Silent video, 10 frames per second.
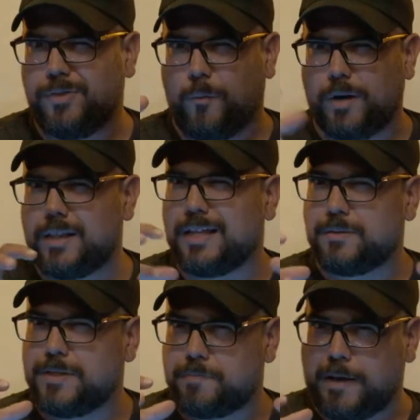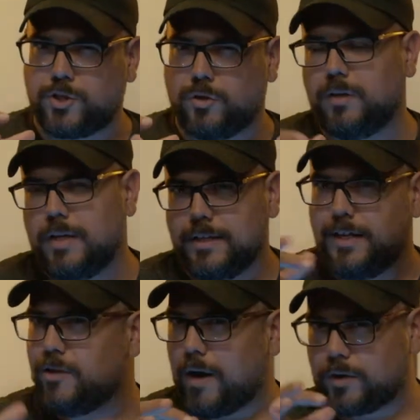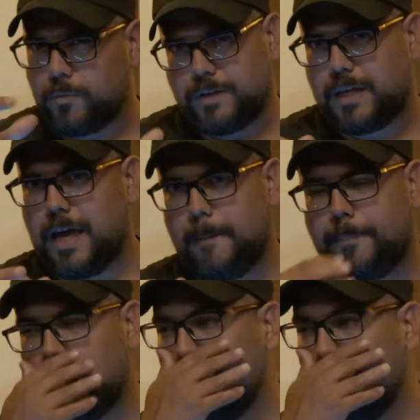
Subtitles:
I wanted that to be special to interact with the camp.